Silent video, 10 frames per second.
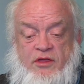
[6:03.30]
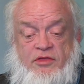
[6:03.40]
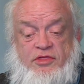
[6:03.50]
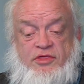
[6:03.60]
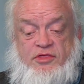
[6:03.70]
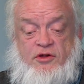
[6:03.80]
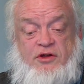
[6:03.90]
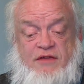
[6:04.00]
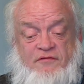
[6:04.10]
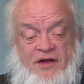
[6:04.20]
than
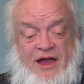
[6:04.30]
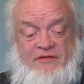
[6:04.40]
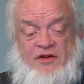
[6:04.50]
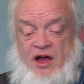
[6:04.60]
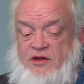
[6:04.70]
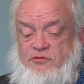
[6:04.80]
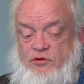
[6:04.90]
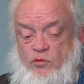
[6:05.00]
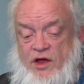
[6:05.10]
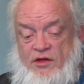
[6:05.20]

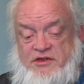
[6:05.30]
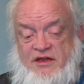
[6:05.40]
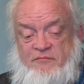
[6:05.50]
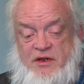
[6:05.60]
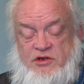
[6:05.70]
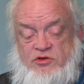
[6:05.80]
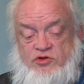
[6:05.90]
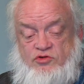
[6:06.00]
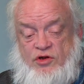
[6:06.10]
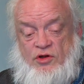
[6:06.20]
3,500 wells have been
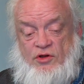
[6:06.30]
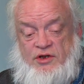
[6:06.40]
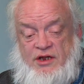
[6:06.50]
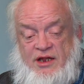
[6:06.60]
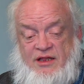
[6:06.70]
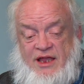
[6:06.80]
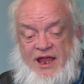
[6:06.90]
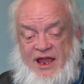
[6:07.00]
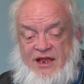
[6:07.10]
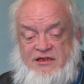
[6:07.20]
drilled in the
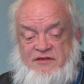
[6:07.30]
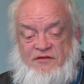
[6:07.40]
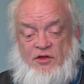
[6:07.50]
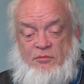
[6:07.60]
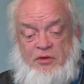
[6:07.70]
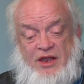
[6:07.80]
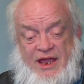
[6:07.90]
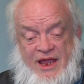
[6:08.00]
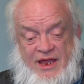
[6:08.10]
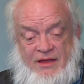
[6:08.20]
Haynesville
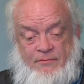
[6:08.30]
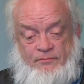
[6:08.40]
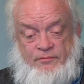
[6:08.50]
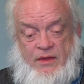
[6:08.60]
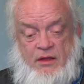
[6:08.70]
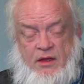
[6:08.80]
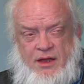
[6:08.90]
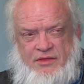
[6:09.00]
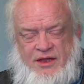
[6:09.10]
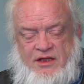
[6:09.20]
Play, I
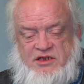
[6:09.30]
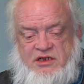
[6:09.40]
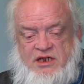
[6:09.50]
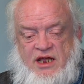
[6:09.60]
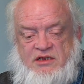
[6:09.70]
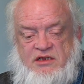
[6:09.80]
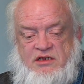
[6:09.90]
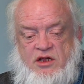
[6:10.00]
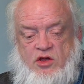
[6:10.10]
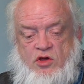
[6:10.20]
think it's in Texas,
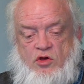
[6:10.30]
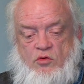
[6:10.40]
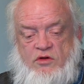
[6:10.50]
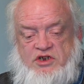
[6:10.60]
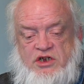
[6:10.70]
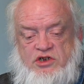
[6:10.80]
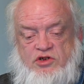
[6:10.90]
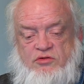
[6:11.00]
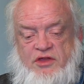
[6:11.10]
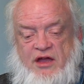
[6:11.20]
which in
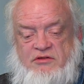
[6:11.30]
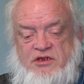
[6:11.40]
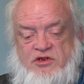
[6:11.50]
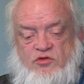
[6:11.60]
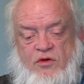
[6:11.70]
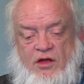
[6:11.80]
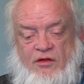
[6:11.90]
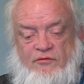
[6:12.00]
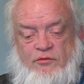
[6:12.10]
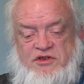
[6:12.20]

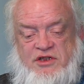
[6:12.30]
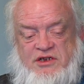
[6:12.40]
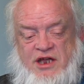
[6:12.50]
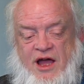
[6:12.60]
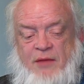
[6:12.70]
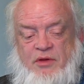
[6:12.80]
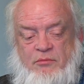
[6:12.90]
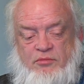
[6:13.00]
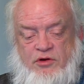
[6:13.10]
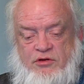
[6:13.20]
2012 was the
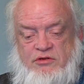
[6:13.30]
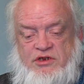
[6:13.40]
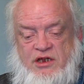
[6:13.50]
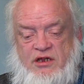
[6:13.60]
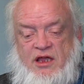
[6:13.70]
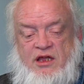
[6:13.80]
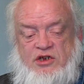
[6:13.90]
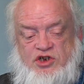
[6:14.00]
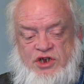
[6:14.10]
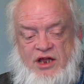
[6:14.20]
top producing
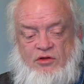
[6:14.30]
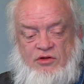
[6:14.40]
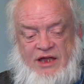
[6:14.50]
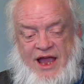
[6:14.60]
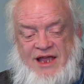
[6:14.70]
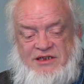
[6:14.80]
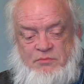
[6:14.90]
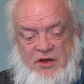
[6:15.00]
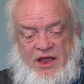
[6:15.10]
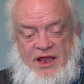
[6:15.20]
shale gas
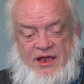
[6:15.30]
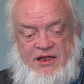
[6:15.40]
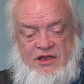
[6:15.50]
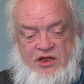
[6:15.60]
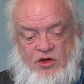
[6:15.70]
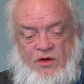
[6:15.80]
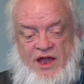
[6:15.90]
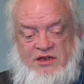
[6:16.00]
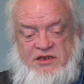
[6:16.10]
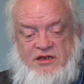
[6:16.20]
play in the
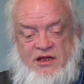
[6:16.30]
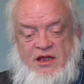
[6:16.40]
U.S.